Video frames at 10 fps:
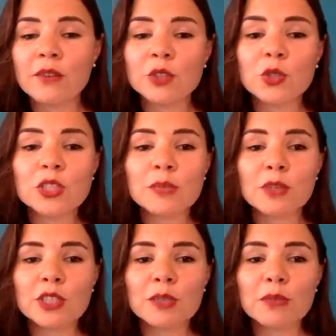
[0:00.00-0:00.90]
ever talks
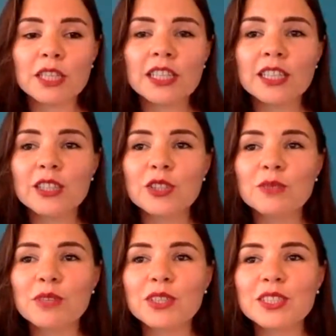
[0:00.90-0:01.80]
about him, but I think
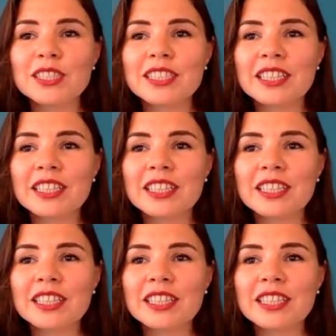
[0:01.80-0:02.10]
because